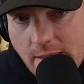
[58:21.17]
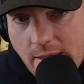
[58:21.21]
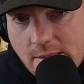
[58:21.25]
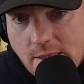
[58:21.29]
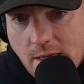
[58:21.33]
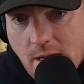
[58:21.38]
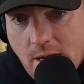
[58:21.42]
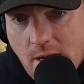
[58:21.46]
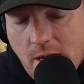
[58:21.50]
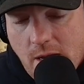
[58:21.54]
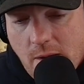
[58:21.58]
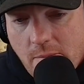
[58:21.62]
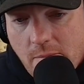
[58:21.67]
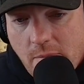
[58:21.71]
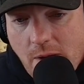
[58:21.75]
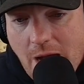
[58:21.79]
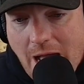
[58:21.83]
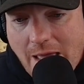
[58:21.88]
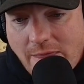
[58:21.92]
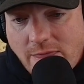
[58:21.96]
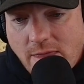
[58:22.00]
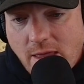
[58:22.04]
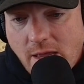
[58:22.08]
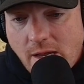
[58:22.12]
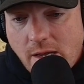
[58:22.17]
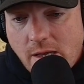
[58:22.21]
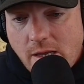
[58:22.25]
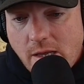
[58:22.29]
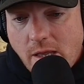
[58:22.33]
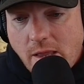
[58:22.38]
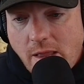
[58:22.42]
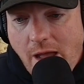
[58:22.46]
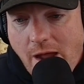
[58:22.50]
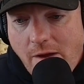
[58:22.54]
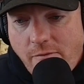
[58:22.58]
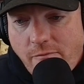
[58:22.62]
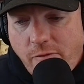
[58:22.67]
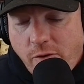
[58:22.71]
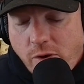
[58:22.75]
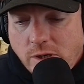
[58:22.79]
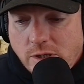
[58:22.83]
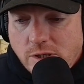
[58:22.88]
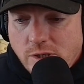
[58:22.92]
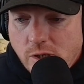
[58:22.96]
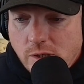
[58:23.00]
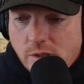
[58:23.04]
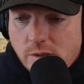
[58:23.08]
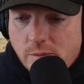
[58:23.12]
it's, um, I think that
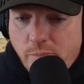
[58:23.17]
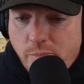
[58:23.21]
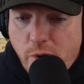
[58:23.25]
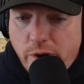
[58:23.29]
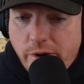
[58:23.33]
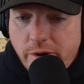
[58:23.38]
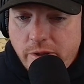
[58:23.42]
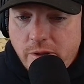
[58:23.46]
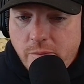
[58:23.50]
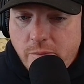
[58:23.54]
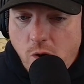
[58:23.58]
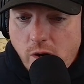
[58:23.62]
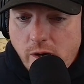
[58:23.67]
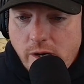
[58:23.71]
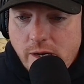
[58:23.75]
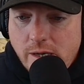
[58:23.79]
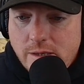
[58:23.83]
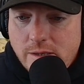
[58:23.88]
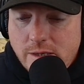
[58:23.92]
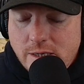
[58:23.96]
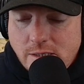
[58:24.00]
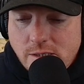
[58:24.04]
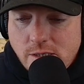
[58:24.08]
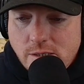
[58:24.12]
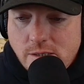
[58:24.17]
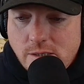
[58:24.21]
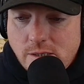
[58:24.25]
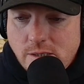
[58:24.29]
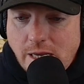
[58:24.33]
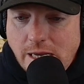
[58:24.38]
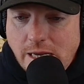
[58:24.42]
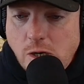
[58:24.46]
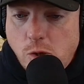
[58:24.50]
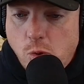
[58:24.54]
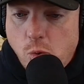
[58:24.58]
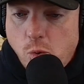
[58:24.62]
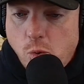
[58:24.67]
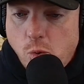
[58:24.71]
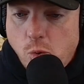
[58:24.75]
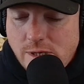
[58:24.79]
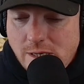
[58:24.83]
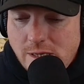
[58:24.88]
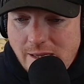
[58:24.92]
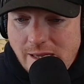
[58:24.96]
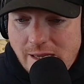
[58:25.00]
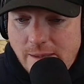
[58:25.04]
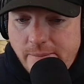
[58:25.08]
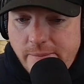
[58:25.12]
for a certain part of the market, this is equal
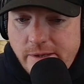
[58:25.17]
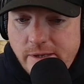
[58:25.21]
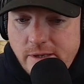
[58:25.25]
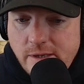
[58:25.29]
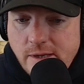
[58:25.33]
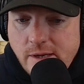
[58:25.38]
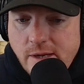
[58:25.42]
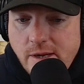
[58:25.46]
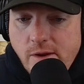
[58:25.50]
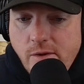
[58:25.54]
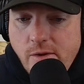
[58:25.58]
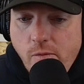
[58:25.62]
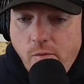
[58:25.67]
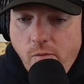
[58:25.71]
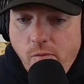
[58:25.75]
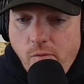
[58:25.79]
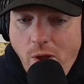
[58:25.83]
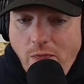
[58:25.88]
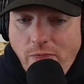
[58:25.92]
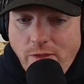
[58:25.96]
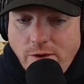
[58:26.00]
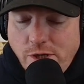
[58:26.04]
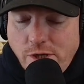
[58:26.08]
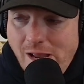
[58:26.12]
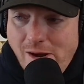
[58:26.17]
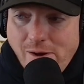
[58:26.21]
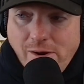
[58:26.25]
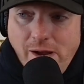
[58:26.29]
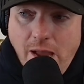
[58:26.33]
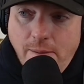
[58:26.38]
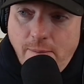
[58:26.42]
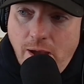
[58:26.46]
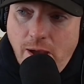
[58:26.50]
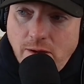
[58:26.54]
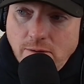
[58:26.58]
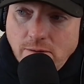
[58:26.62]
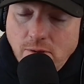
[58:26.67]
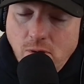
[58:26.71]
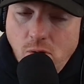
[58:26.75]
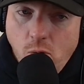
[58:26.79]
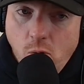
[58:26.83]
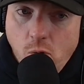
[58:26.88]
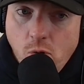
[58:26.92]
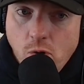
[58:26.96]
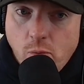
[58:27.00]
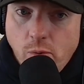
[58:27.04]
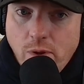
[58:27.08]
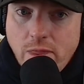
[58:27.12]
to them when the, mm-hmm. came out,
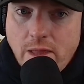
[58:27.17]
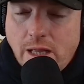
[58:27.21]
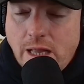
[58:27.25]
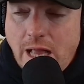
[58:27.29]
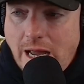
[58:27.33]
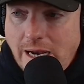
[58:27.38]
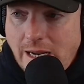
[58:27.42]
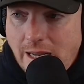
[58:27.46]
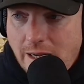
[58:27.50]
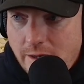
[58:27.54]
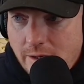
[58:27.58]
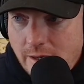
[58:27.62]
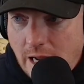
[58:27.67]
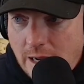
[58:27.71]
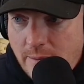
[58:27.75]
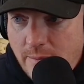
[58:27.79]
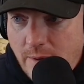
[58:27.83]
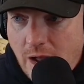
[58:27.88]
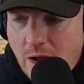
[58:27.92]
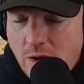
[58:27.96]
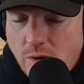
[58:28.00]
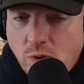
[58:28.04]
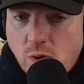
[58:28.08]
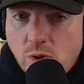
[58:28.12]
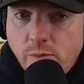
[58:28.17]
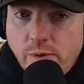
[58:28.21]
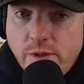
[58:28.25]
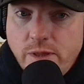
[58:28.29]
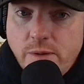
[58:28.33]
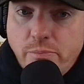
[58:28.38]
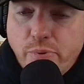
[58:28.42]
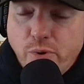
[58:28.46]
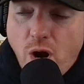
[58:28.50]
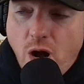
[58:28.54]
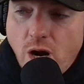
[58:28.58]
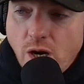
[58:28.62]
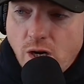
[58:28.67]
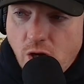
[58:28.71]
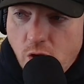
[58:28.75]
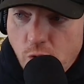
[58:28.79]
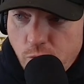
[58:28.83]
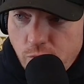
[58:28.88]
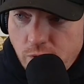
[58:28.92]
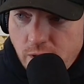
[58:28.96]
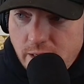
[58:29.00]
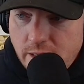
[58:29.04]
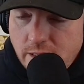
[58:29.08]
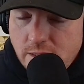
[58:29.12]
or when the Gladiator came out, yeah. or when the
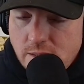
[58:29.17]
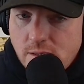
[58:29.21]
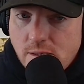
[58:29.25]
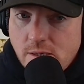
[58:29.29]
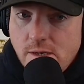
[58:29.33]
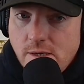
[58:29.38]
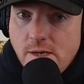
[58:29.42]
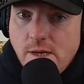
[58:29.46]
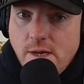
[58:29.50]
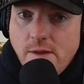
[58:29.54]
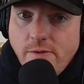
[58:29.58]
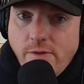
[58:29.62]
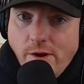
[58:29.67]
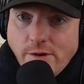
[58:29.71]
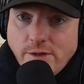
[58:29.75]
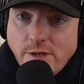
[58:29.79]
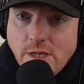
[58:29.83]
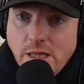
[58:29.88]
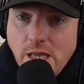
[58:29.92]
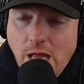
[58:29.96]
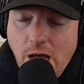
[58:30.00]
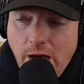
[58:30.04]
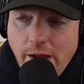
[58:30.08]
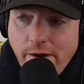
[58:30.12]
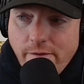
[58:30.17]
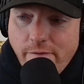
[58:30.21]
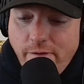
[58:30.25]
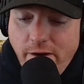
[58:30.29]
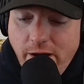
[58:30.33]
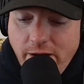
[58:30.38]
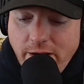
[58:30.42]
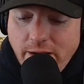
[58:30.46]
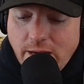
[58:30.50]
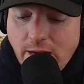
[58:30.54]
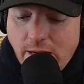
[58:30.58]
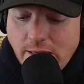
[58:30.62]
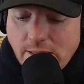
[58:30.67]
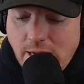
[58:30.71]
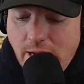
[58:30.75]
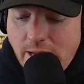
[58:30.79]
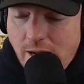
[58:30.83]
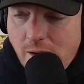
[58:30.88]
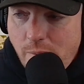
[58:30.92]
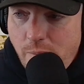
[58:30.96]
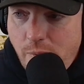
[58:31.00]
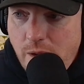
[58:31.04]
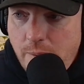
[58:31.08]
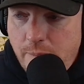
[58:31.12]
Bronco released. Absolutely. There's a lot of very
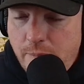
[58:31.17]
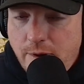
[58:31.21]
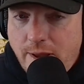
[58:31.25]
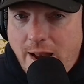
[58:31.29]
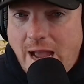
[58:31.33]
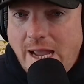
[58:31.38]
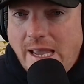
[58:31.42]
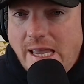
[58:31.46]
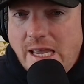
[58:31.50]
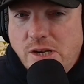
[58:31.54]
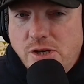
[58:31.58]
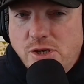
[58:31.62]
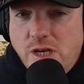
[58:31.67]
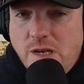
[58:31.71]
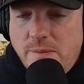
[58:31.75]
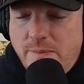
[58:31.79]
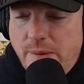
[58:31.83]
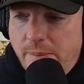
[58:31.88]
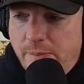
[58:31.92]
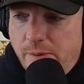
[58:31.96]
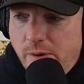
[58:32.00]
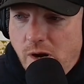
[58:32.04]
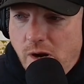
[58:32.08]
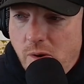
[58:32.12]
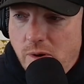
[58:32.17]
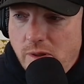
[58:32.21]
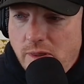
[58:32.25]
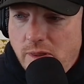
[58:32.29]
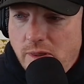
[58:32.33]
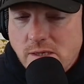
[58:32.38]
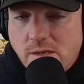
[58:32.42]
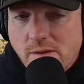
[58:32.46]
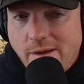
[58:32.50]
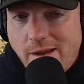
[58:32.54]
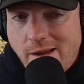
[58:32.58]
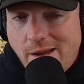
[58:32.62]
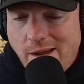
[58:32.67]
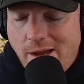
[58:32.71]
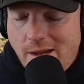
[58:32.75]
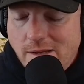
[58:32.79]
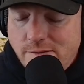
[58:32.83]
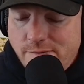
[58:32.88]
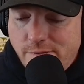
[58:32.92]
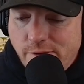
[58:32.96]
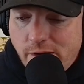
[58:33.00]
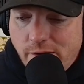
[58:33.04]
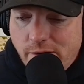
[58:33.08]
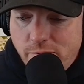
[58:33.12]
excited people. And I get Jeep people going this, or like,
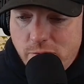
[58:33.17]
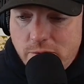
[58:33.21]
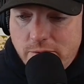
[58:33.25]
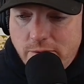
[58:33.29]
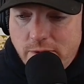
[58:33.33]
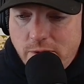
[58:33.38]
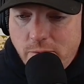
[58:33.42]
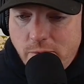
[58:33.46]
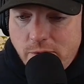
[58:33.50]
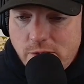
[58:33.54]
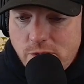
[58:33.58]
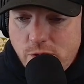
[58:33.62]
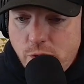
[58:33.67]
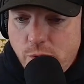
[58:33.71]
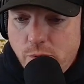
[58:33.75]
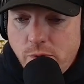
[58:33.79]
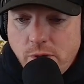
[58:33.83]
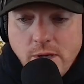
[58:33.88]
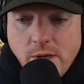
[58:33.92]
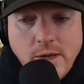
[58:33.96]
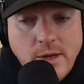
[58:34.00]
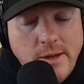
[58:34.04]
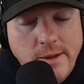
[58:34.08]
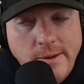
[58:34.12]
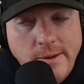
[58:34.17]
yeah, it's a freaking Forerunner. What's new?